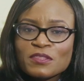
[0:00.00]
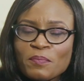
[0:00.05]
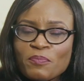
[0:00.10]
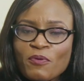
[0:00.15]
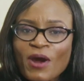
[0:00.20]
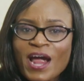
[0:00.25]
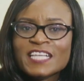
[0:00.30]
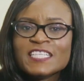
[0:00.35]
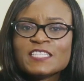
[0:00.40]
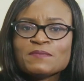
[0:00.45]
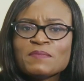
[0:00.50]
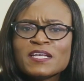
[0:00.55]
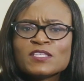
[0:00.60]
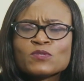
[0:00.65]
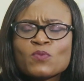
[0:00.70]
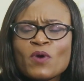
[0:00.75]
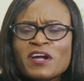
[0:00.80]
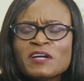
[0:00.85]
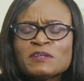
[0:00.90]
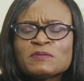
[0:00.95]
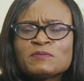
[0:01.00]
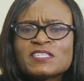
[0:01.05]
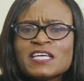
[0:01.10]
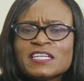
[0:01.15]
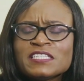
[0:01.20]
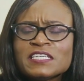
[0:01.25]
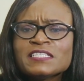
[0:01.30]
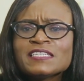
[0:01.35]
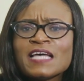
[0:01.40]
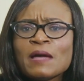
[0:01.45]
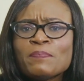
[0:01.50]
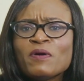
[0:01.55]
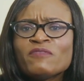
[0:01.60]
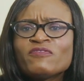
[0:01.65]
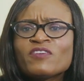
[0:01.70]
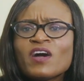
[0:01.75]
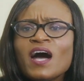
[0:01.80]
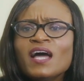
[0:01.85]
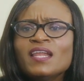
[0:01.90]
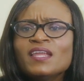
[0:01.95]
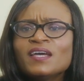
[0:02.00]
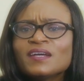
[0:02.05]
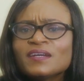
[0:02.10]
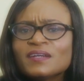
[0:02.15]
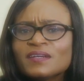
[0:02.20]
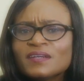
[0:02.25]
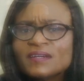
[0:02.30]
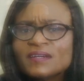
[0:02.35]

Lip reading: the bridesmaids, wear a certain type of color.